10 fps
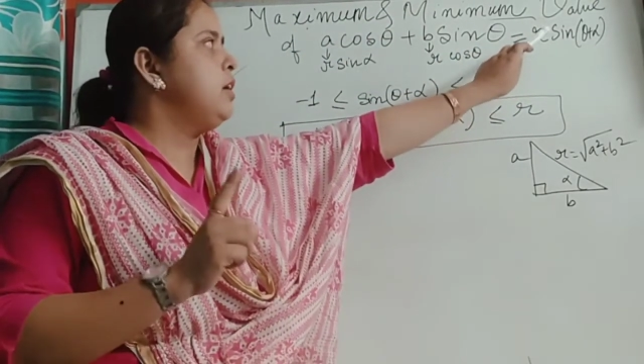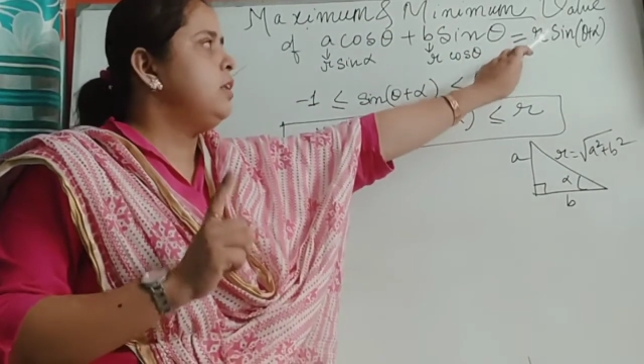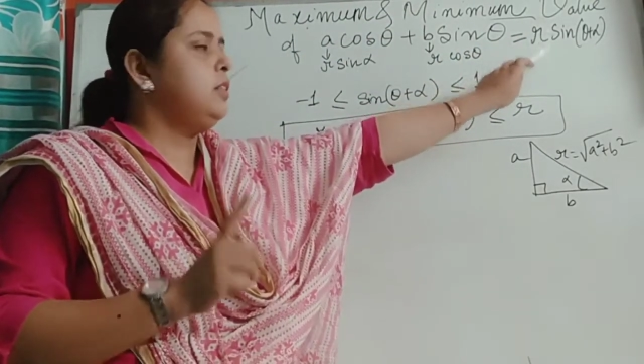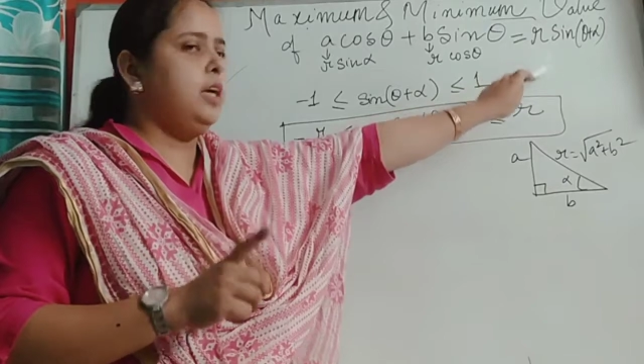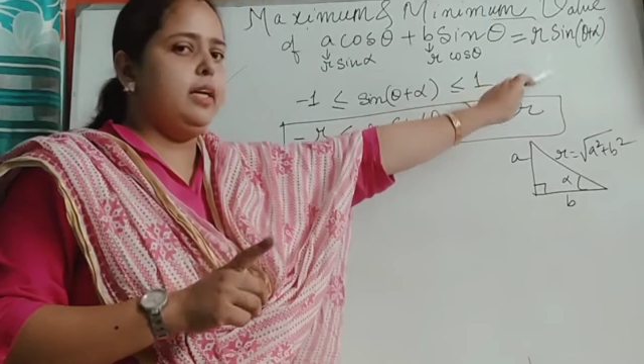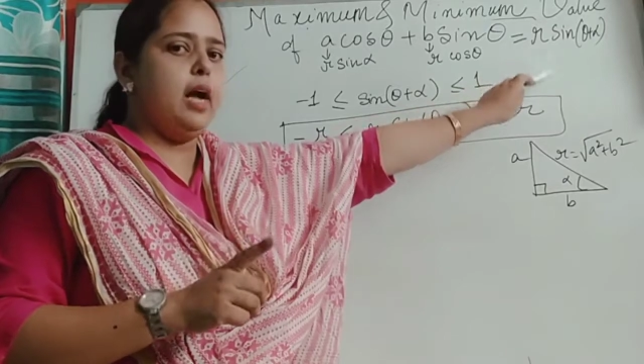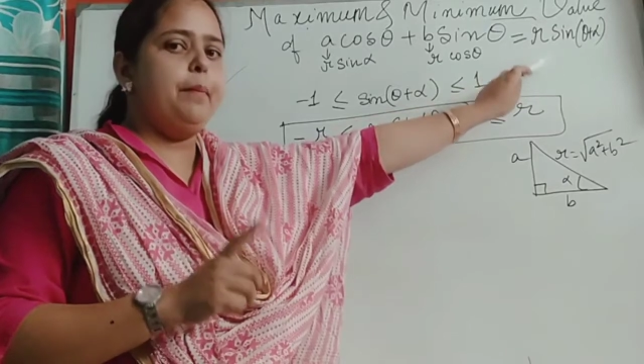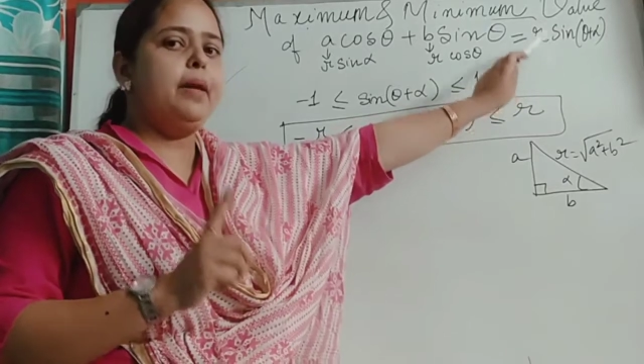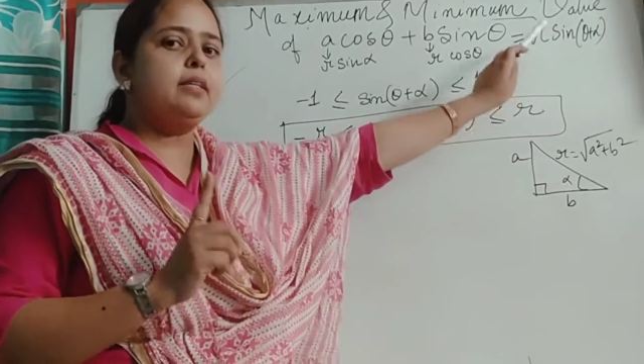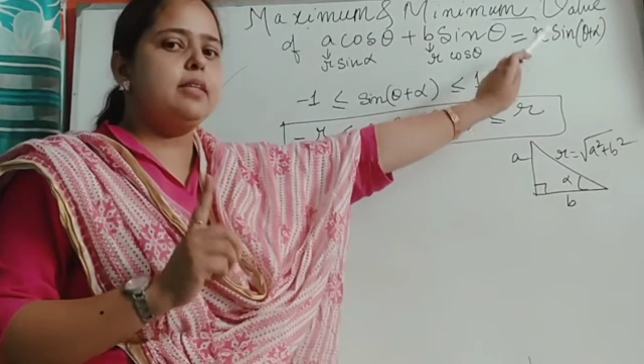theta
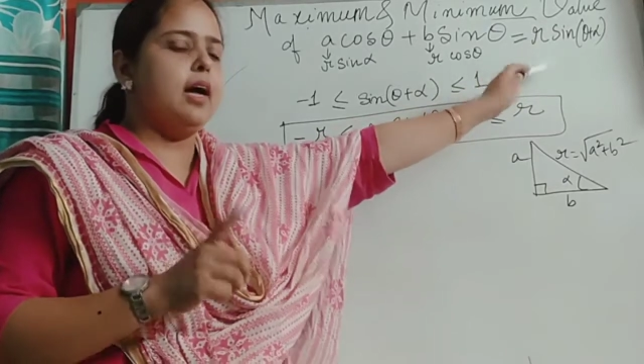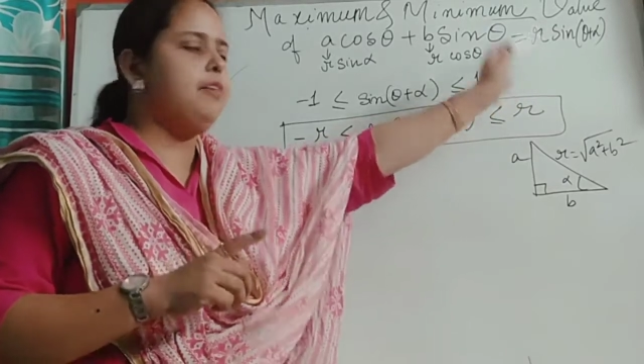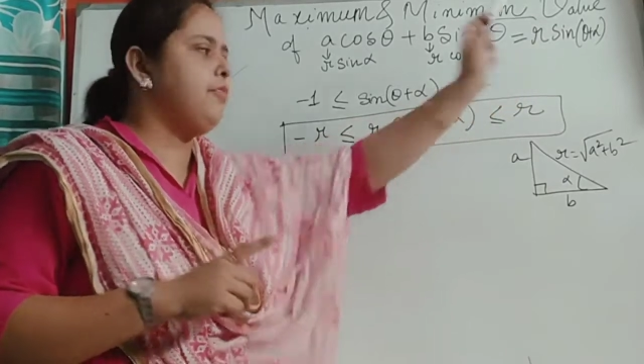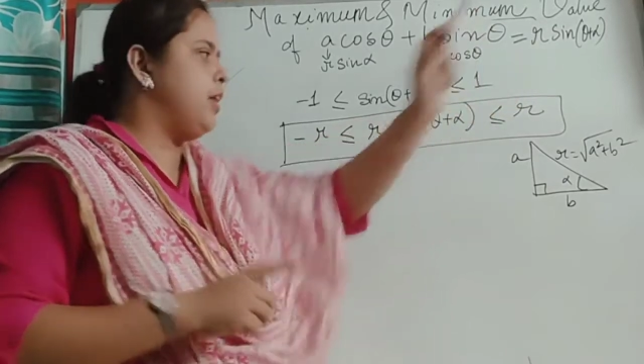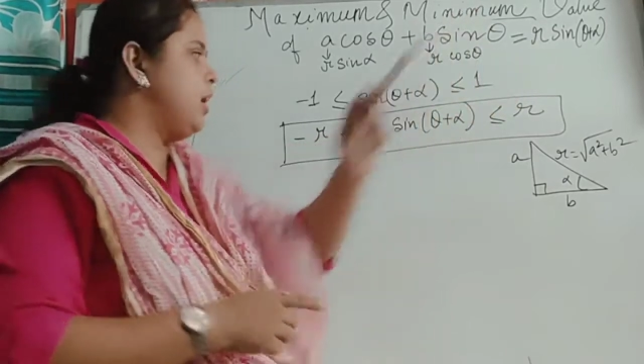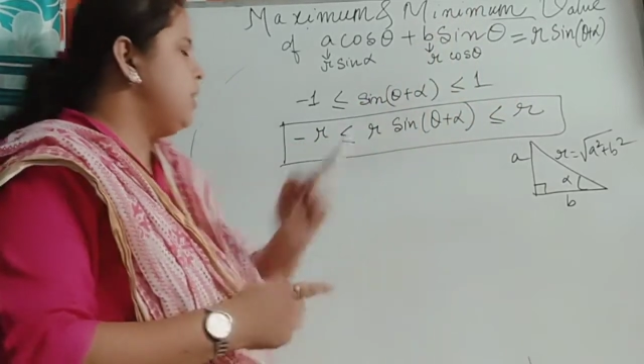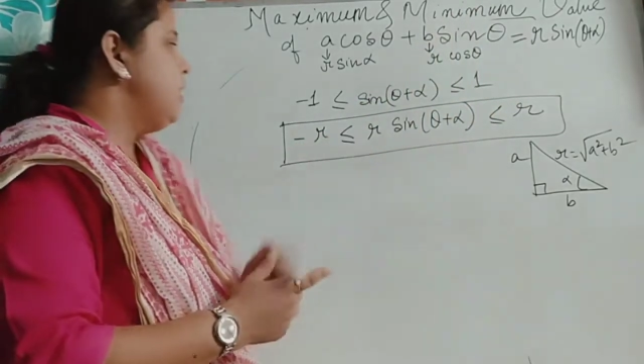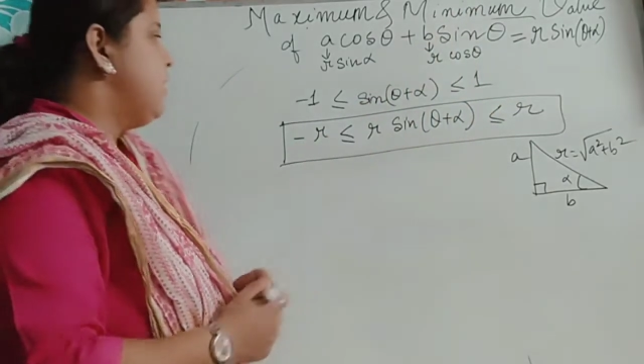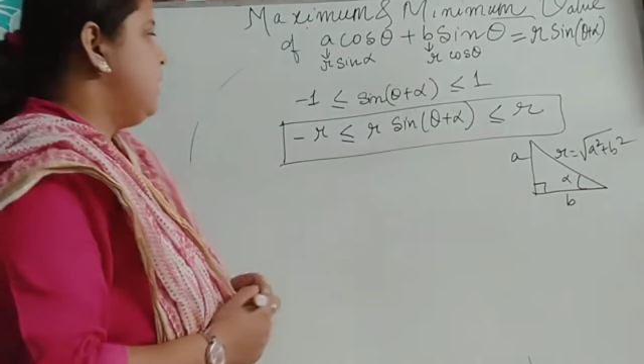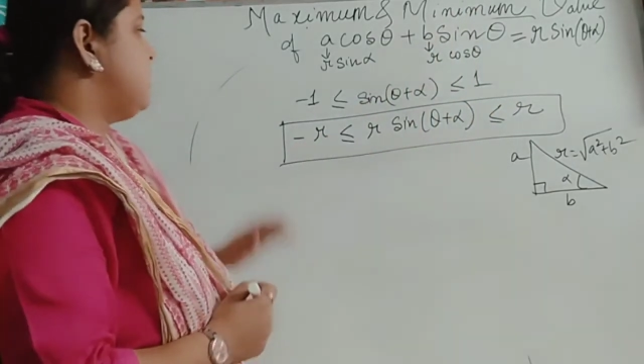plus alpha,
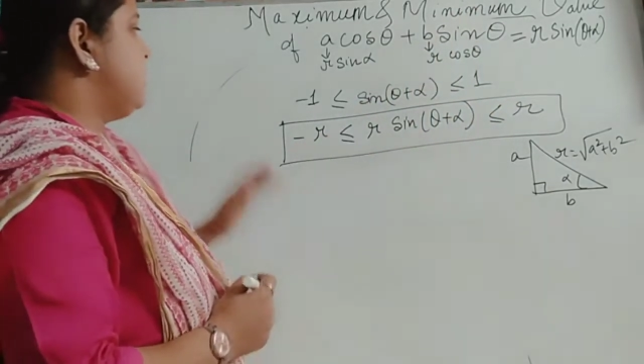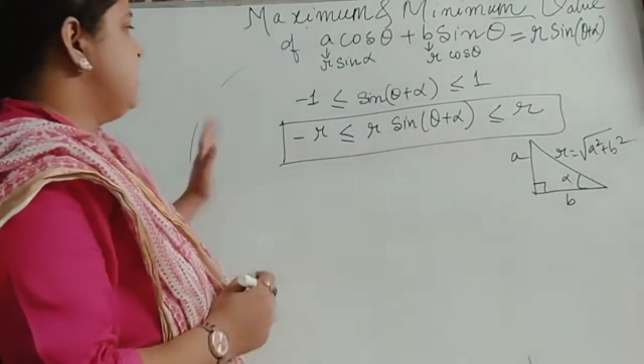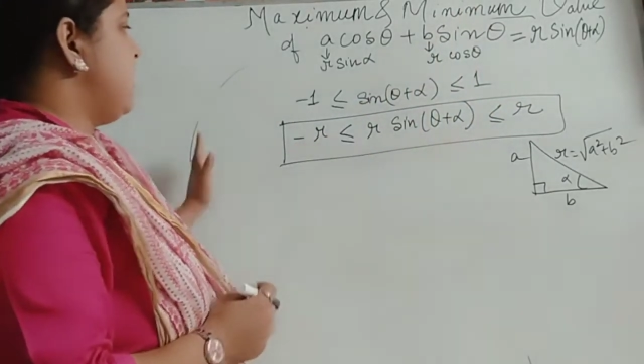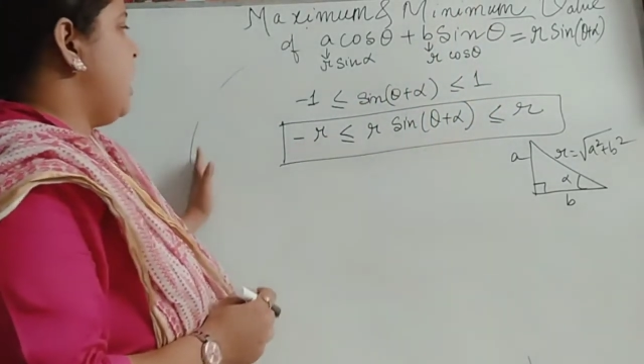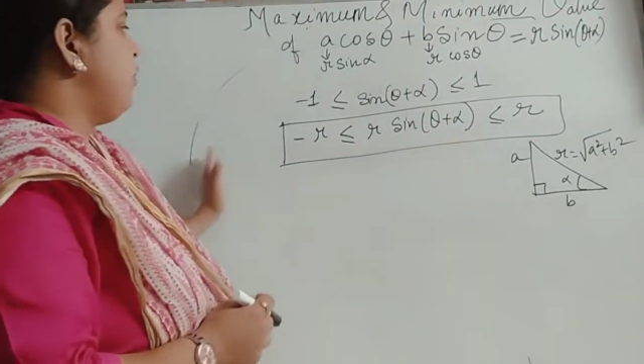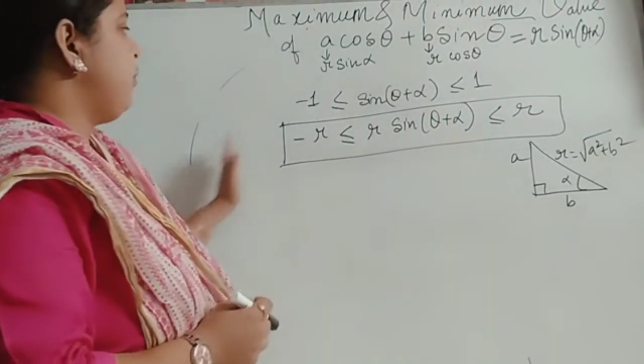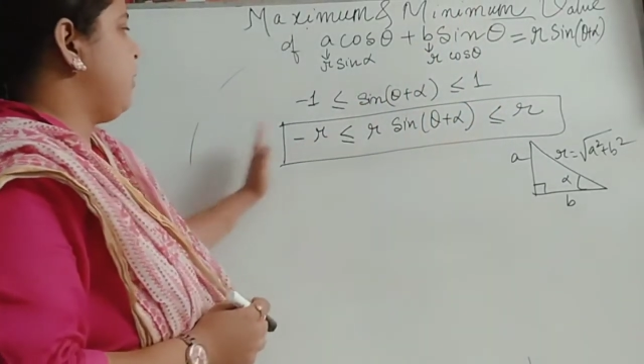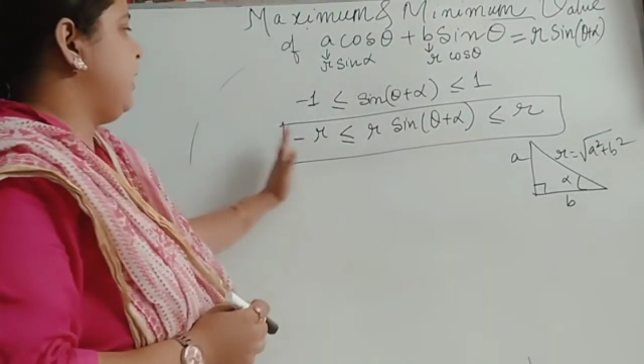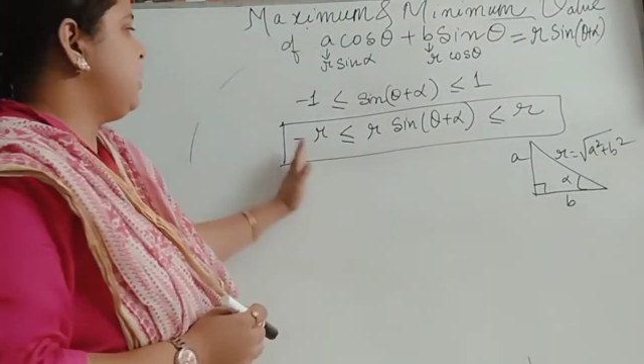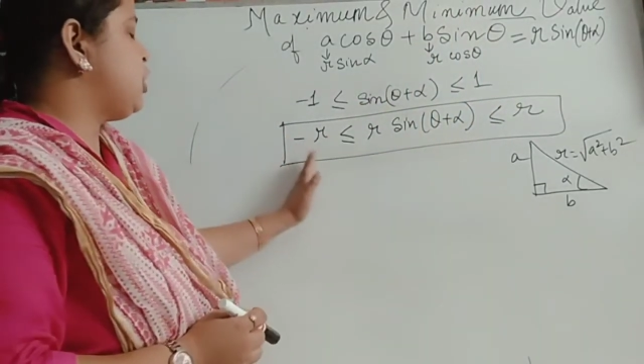is now
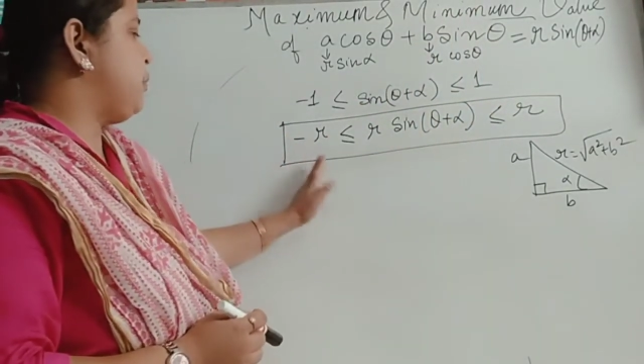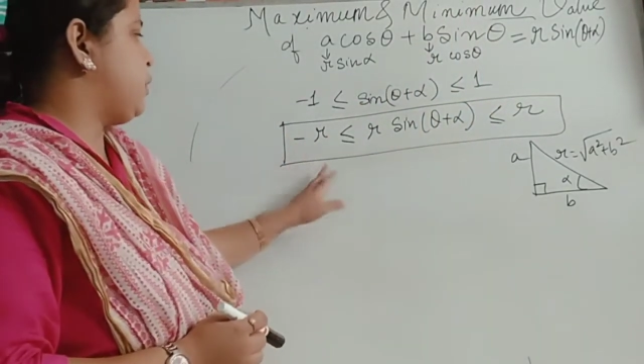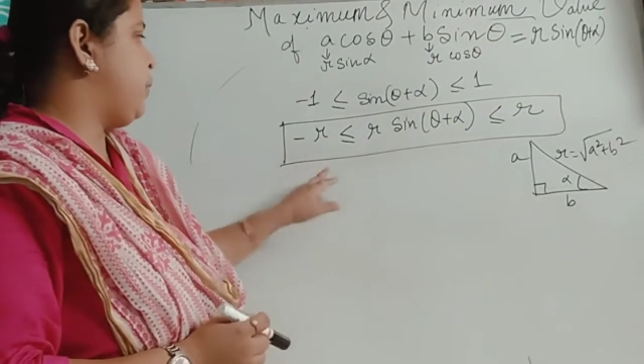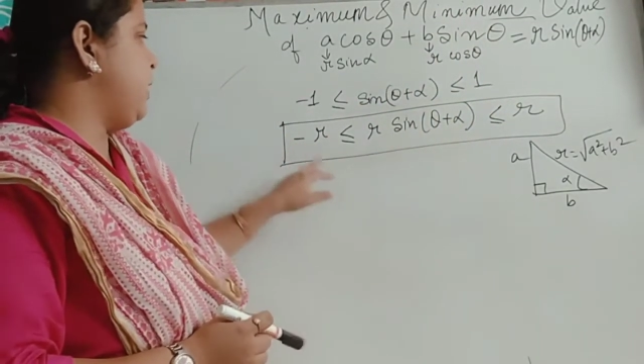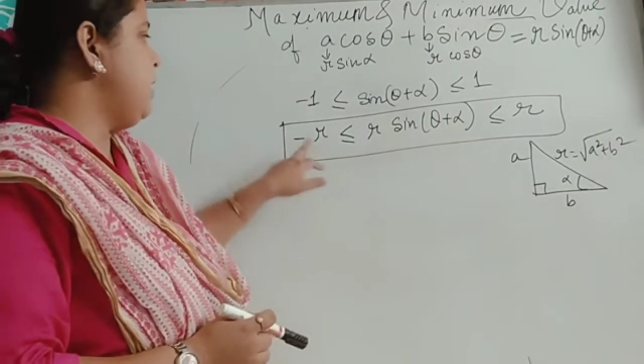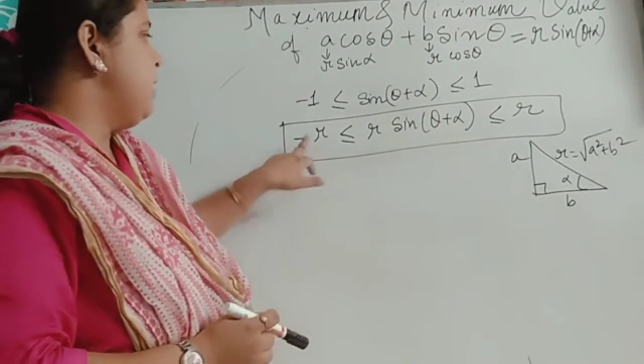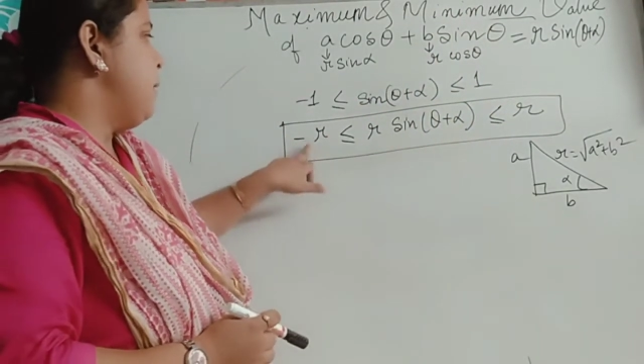ranged between